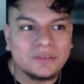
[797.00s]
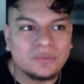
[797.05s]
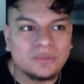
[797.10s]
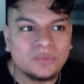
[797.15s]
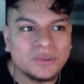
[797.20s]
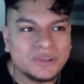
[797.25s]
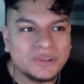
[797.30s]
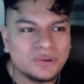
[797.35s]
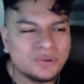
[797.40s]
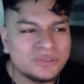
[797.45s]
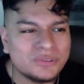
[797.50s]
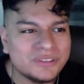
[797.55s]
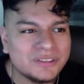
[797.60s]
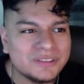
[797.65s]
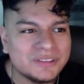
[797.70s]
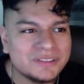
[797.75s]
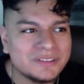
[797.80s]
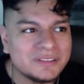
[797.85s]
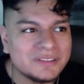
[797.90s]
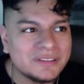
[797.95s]
Wait, hold
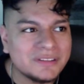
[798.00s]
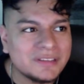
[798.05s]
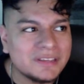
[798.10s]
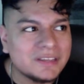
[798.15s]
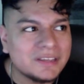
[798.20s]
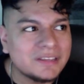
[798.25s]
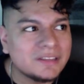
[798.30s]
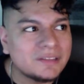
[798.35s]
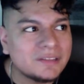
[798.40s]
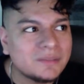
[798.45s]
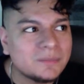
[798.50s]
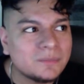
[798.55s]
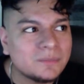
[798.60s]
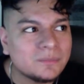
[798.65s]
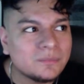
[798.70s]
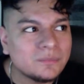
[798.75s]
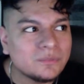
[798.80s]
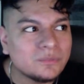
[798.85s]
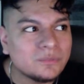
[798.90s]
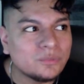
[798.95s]
on.
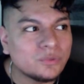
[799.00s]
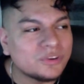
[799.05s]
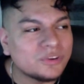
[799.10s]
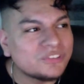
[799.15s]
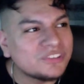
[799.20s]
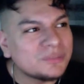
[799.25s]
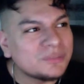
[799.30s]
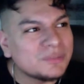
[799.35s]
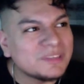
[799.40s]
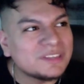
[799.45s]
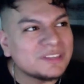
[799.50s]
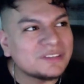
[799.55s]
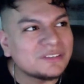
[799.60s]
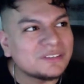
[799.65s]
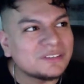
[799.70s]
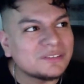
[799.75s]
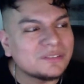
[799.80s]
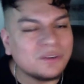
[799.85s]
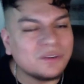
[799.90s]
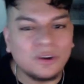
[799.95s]
What does he
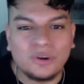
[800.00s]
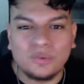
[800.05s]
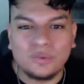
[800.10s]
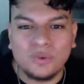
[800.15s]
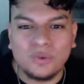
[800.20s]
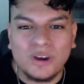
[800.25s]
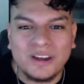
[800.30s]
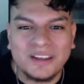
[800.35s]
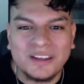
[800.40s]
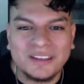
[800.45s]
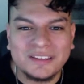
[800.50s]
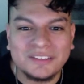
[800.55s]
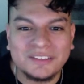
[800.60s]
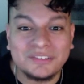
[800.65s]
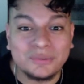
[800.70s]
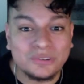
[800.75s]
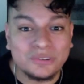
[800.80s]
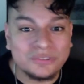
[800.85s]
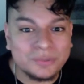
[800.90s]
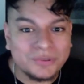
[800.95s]
mean, our why?
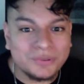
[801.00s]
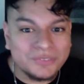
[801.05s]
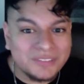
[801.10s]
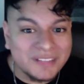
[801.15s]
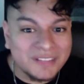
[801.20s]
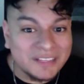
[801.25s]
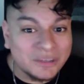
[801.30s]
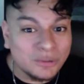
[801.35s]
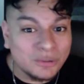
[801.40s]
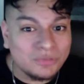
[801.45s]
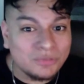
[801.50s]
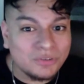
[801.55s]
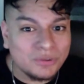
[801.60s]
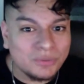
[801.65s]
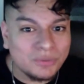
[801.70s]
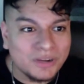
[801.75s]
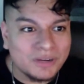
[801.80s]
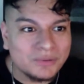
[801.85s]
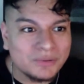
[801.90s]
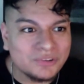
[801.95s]
So we're supposed to let go of our
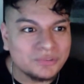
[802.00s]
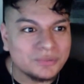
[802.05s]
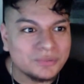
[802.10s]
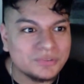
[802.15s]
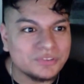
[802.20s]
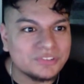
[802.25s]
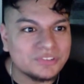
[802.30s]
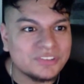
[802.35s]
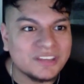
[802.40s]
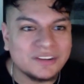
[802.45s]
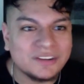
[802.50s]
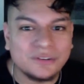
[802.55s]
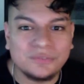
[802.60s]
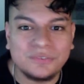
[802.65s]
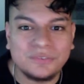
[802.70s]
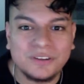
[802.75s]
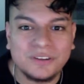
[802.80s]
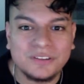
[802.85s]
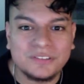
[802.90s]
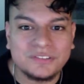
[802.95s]
why? We're supposed to
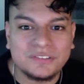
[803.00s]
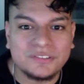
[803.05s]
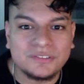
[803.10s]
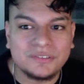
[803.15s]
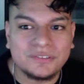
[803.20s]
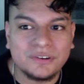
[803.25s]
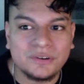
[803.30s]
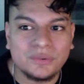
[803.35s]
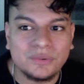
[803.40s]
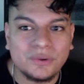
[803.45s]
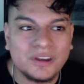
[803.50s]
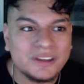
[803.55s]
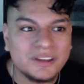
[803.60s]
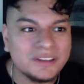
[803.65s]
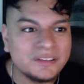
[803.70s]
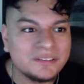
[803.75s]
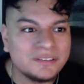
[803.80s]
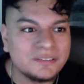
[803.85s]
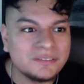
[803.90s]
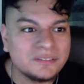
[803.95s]
sacrifice our why?